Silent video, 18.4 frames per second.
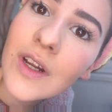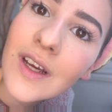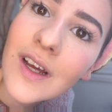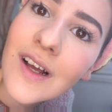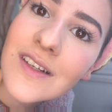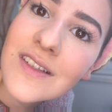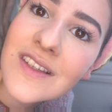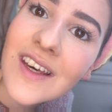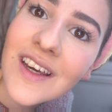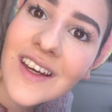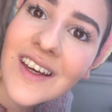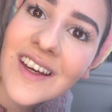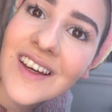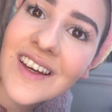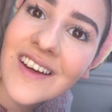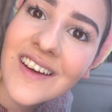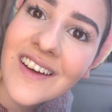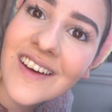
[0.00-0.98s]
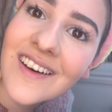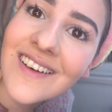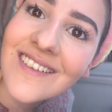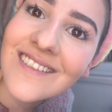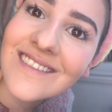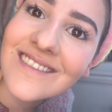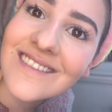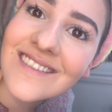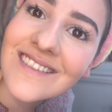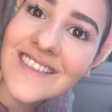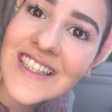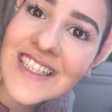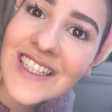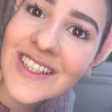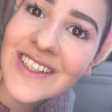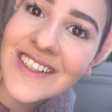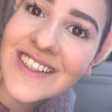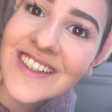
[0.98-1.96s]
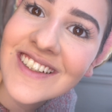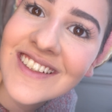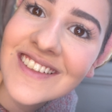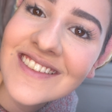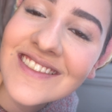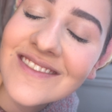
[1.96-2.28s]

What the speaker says: guys think? Does it look good?